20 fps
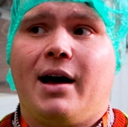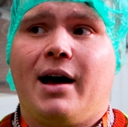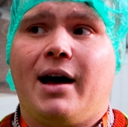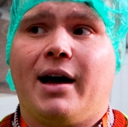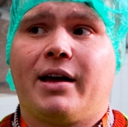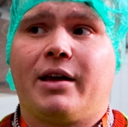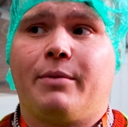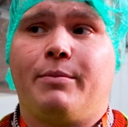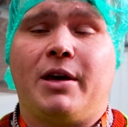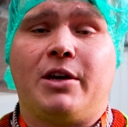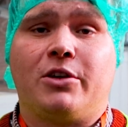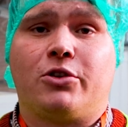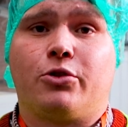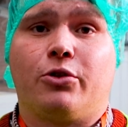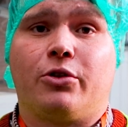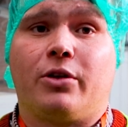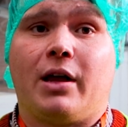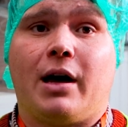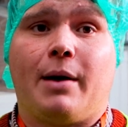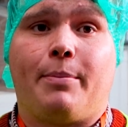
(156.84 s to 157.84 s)
I can make
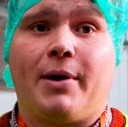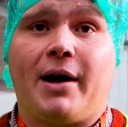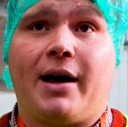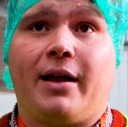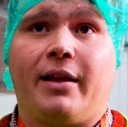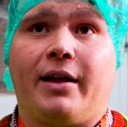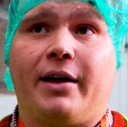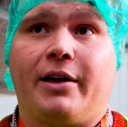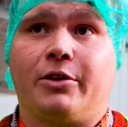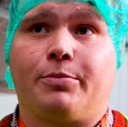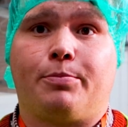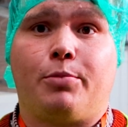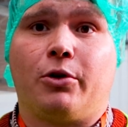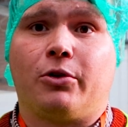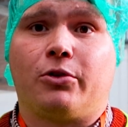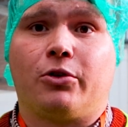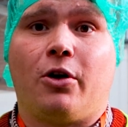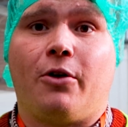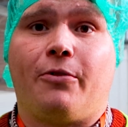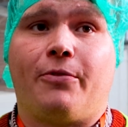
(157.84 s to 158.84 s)
sure that a pallet is
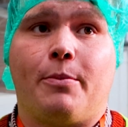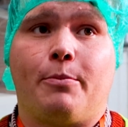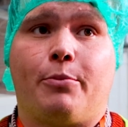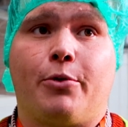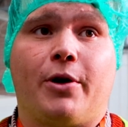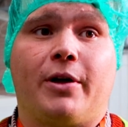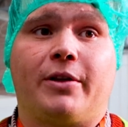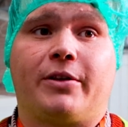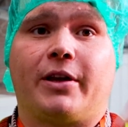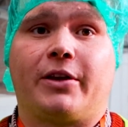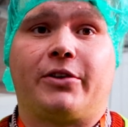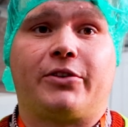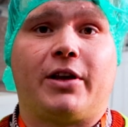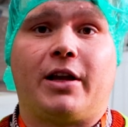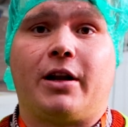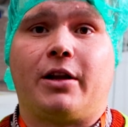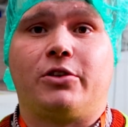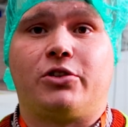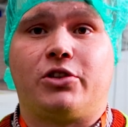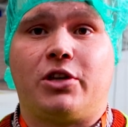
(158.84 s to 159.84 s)
booked off and put into a
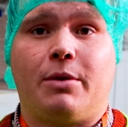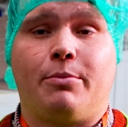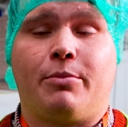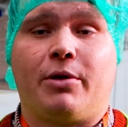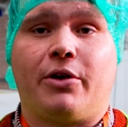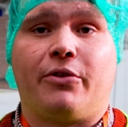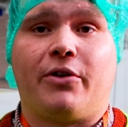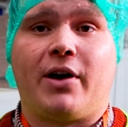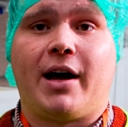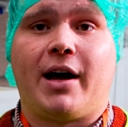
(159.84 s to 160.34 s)
certain chamber of